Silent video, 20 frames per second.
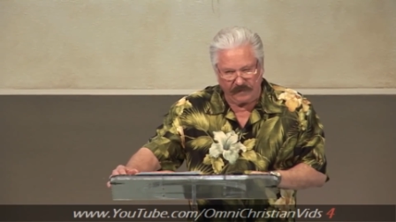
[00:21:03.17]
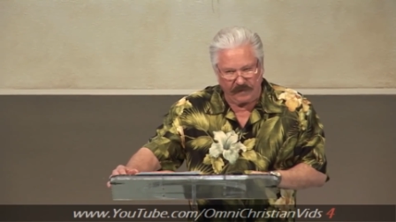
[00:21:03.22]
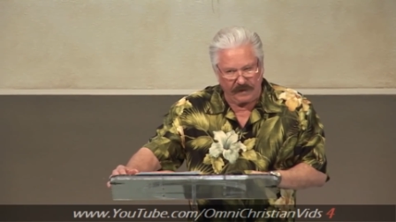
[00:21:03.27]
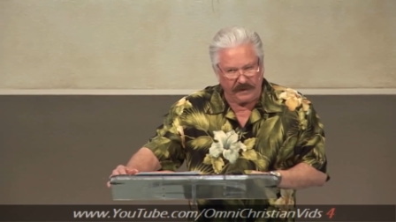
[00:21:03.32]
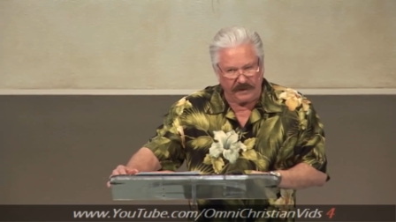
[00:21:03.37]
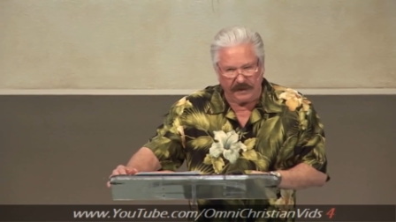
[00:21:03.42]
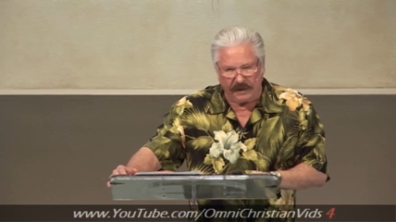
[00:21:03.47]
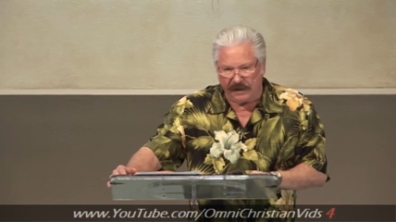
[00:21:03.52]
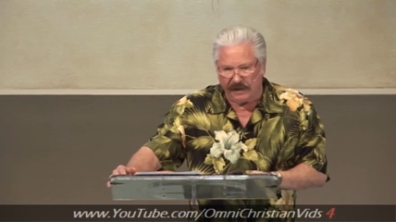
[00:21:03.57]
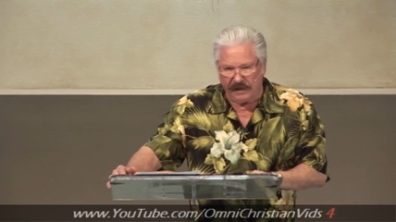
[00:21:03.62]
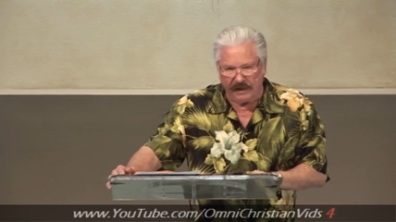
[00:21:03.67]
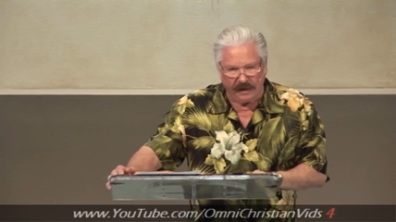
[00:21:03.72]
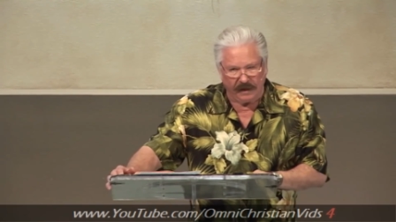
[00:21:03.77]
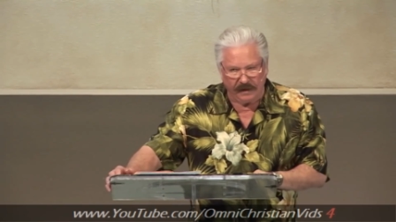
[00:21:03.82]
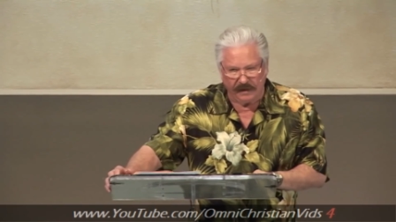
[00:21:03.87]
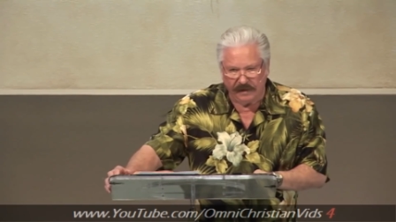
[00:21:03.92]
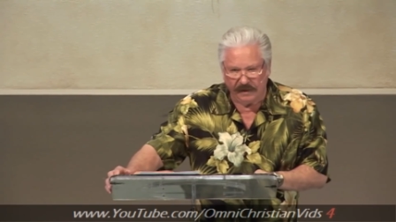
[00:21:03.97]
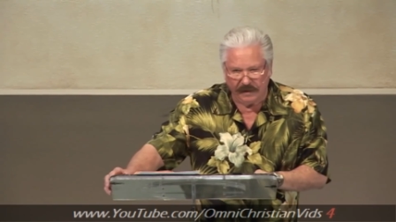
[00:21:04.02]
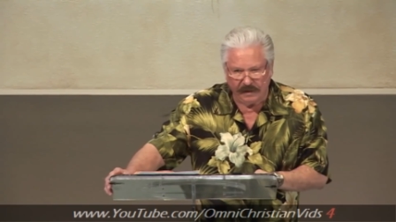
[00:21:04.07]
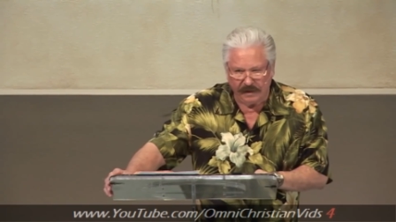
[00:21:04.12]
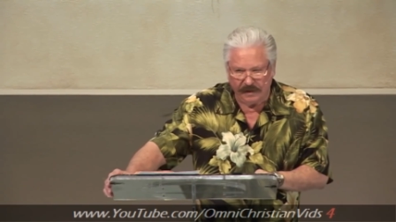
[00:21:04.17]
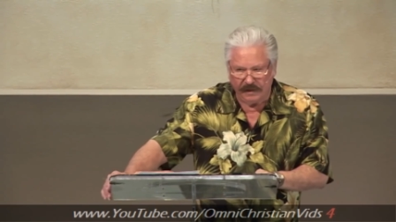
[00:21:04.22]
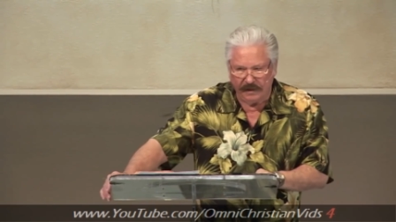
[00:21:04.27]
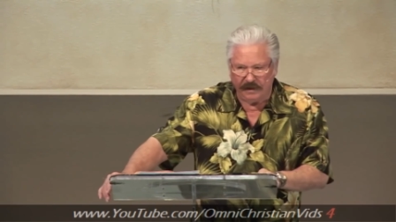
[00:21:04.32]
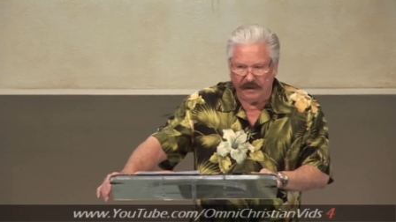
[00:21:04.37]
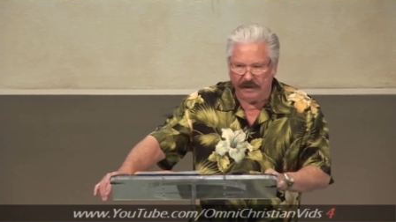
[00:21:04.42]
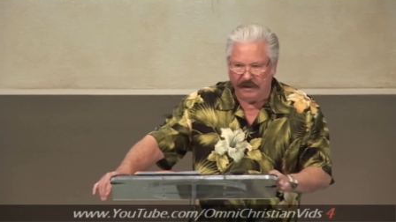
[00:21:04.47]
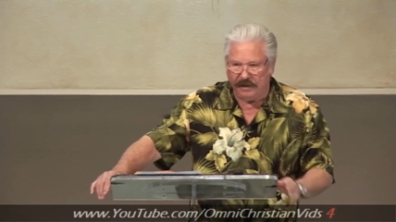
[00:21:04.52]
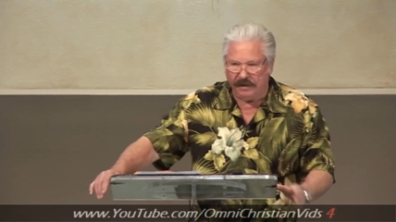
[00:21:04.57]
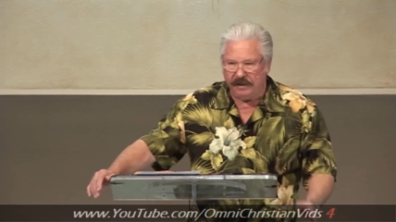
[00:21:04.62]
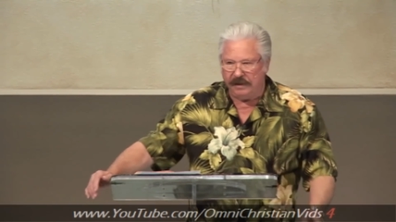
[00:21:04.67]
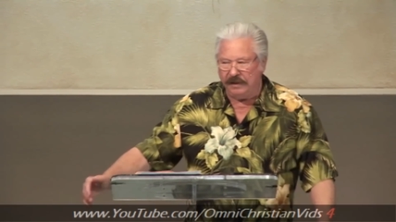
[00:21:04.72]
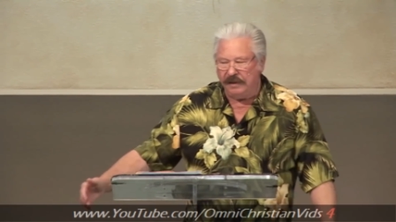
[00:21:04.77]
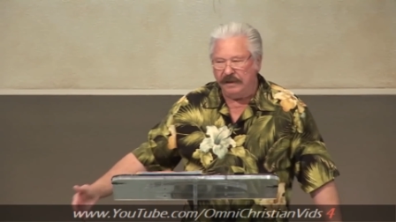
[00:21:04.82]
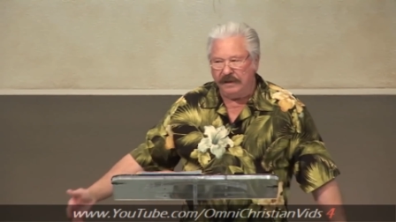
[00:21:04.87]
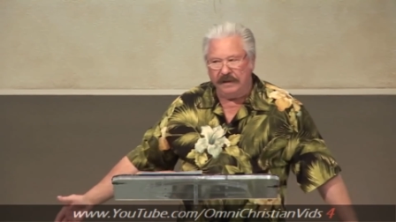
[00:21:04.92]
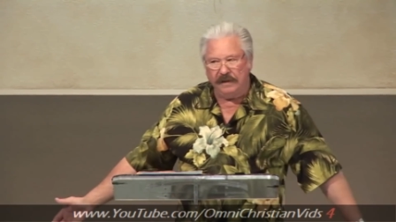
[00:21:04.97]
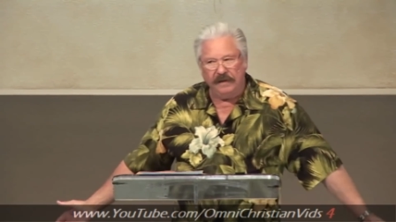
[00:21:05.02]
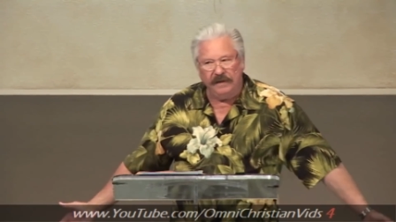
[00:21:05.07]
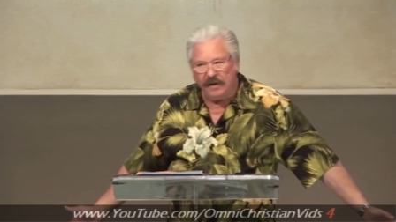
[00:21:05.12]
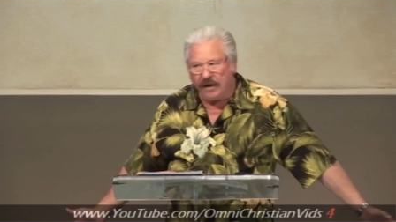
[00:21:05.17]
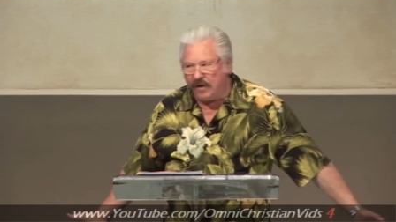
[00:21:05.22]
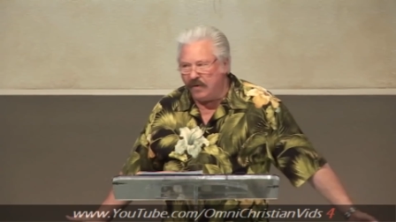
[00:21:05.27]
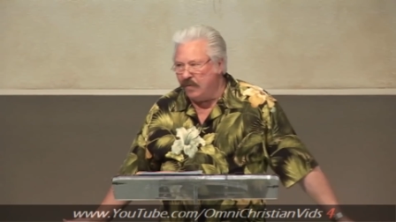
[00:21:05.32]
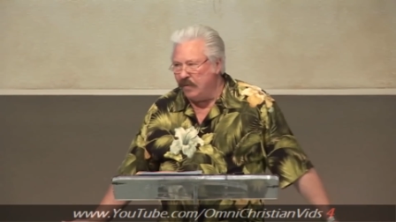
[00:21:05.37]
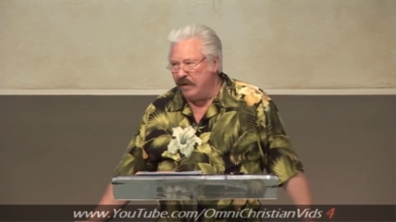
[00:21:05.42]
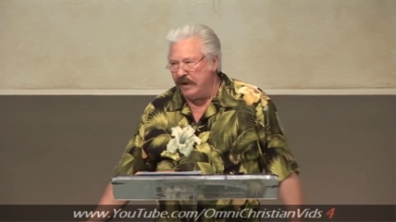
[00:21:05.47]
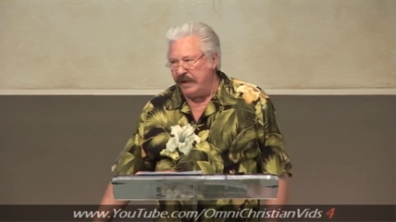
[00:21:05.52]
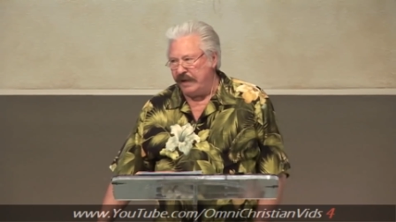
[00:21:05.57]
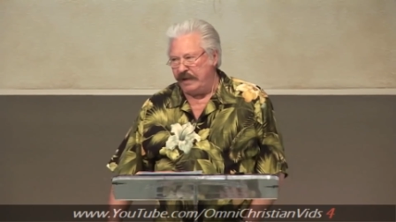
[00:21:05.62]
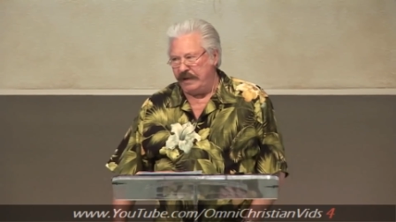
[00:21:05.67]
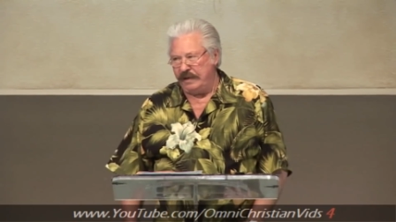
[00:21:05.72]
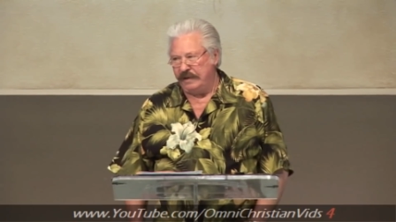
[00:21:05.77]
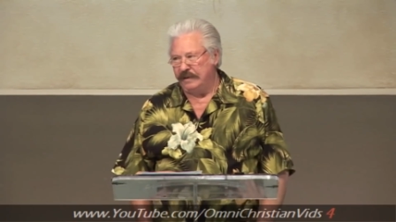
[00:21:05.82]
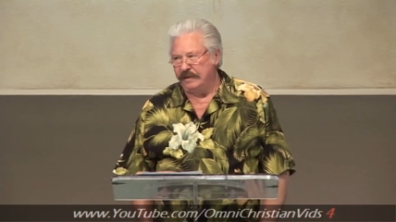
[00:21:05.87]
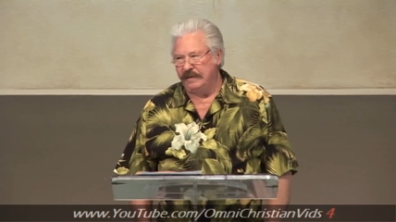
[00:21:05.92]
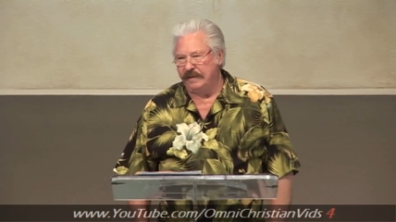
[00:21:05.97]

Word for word: Once again, no way